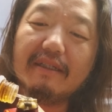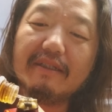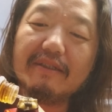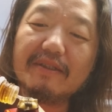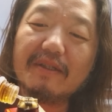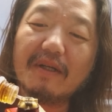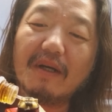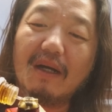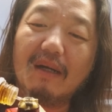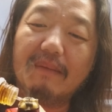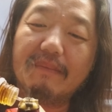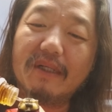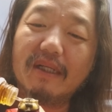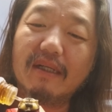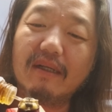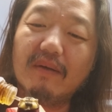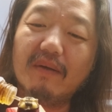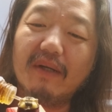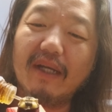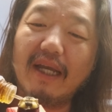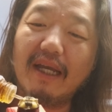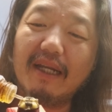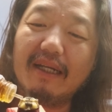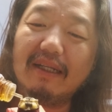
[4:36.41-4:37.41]
So I'm going to
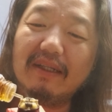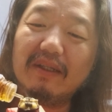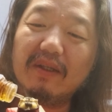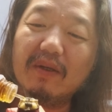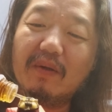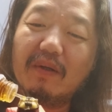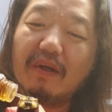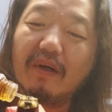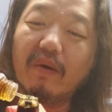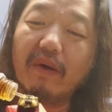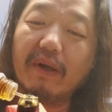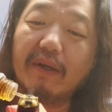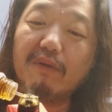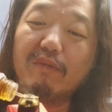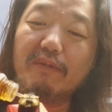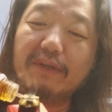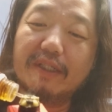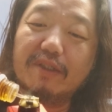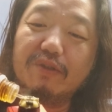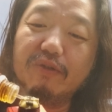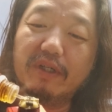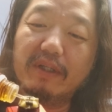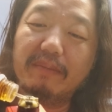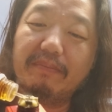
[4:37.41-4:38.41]
go ahead and do a quick
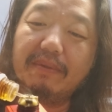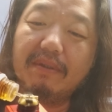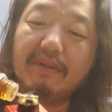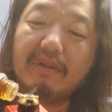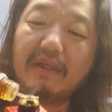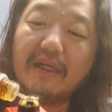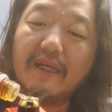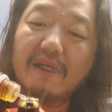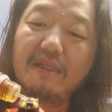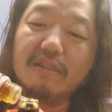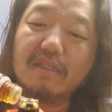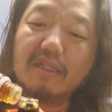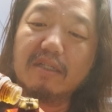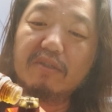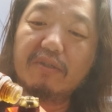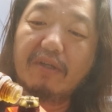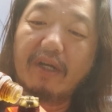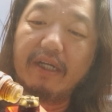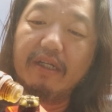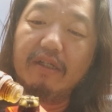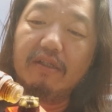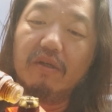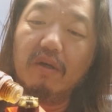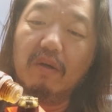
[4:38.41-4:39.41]
redrip as I
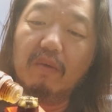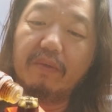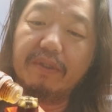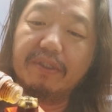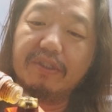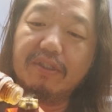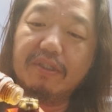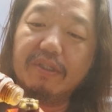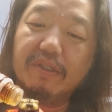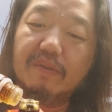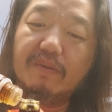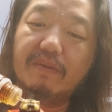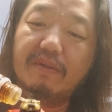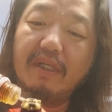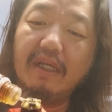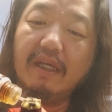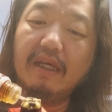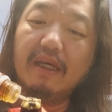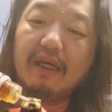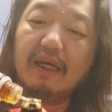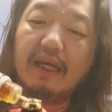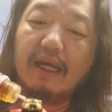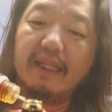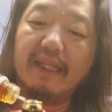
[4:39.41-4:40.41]
try to always do.
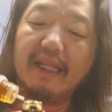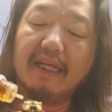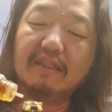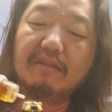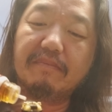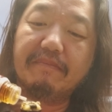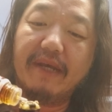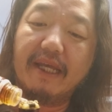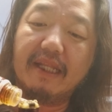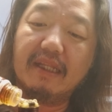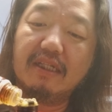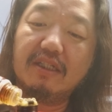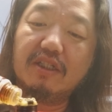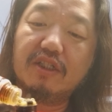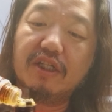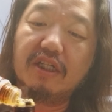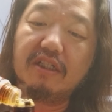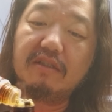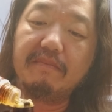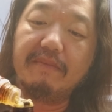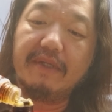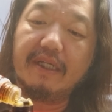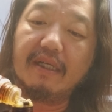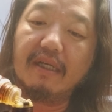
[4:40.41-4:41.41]
And that's mainly
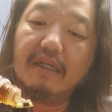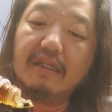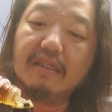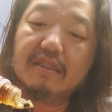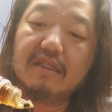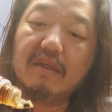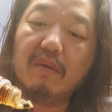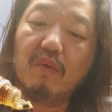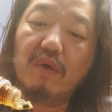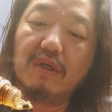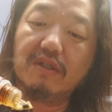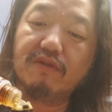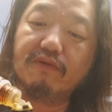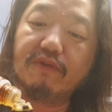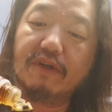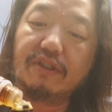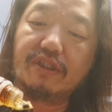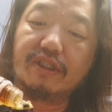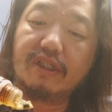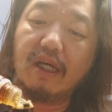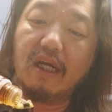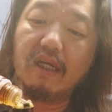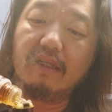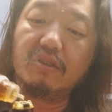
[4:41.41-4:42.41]
just because it was
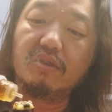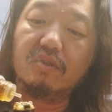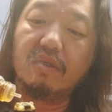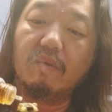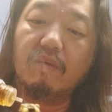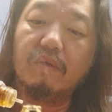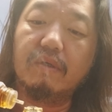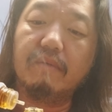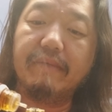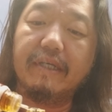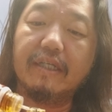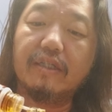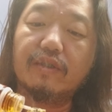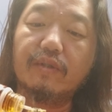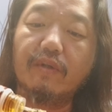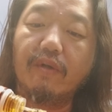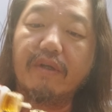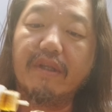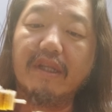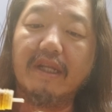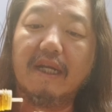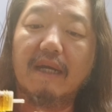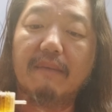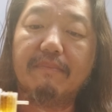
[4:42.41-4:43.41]
fresh cotton. So I want to make
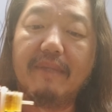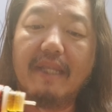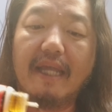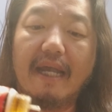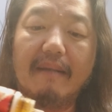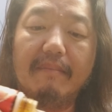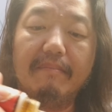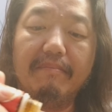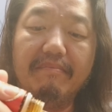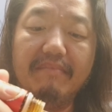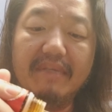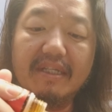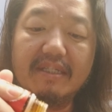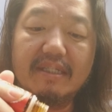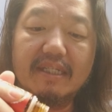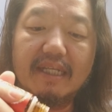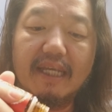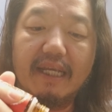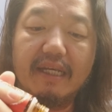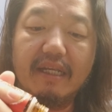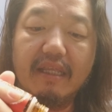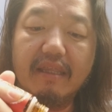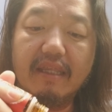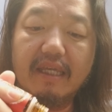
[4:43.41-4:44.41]
sure that I'm not missing
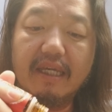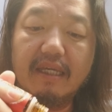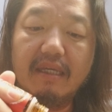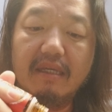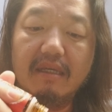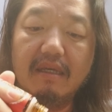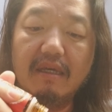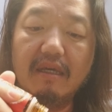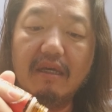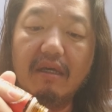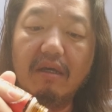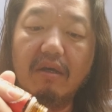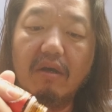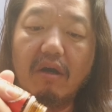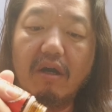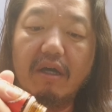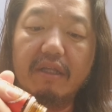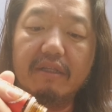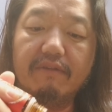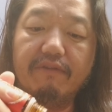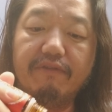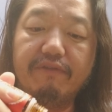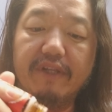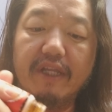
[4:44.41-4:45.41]
anything
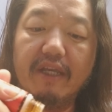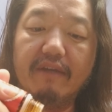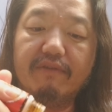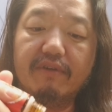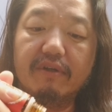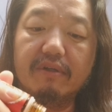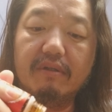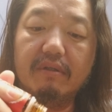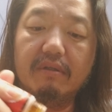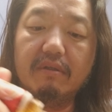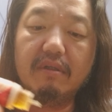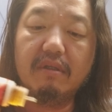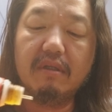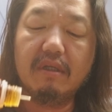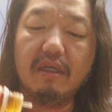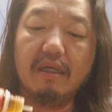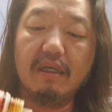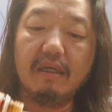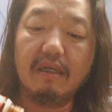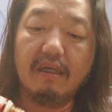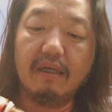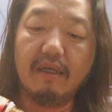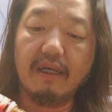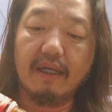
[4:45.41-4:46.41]
on the flavor
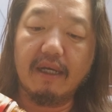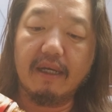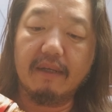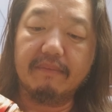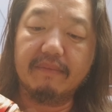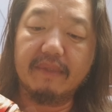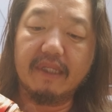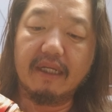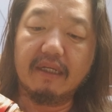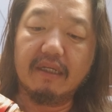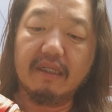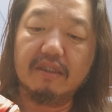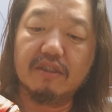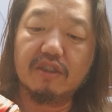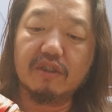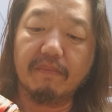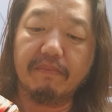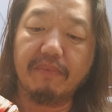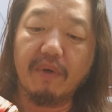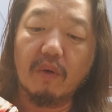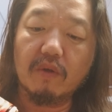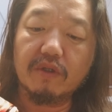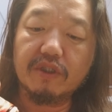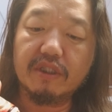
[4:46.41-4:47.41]
um, that is
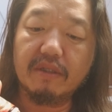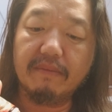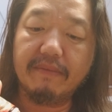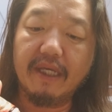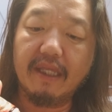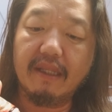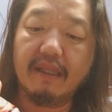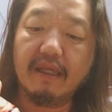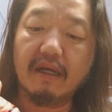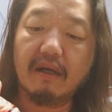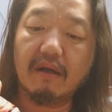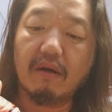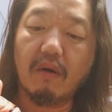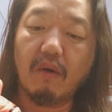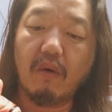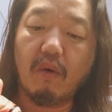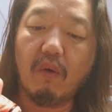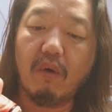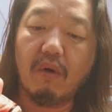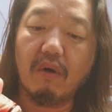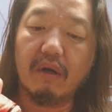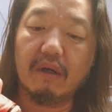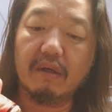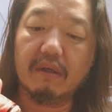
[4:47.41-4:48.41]
supposed to be there
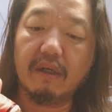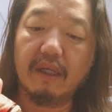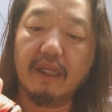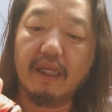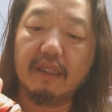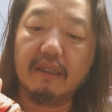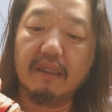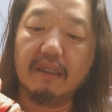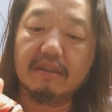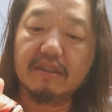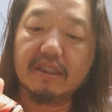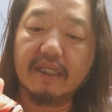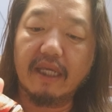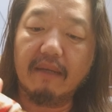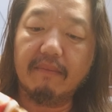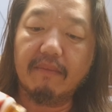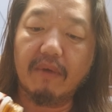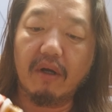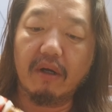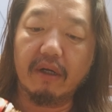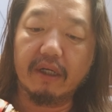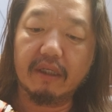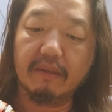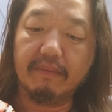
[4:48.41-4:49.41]
or in the same
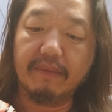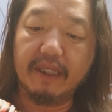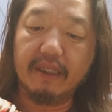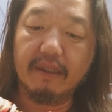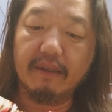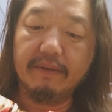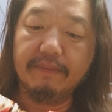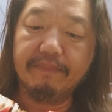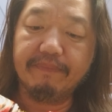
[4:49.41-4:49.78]
argument